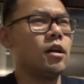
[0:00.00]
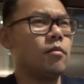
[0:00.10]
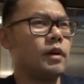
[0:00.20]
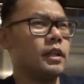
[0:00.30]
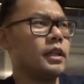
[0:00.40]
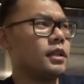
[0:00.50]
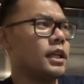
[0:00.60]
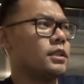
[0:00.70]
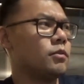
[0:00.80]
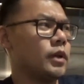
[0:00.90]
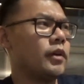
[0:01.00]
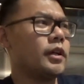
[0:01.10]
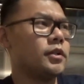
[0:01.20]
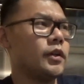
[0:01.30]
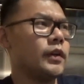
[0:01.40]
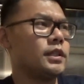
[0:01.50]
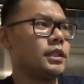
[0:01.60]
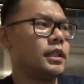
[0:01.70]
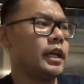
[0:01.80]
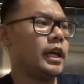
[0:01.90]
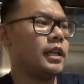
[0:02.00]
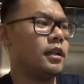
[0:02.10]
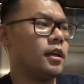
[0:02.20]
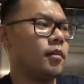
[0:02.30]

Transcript: I think last time when I graduated USC, they had